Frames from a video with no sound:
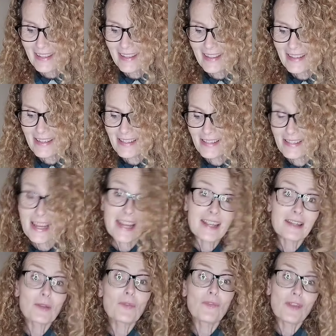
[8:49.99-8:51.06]

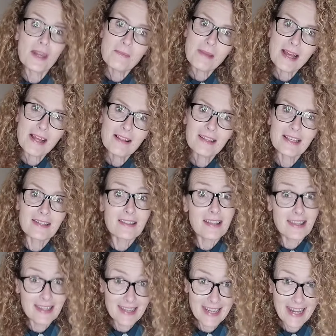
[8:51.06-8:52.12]
Second female is
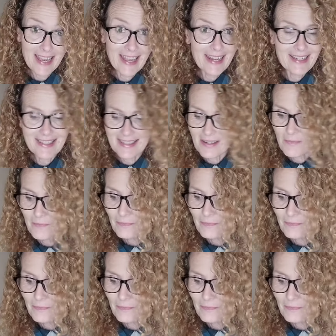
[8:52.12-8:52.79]
38.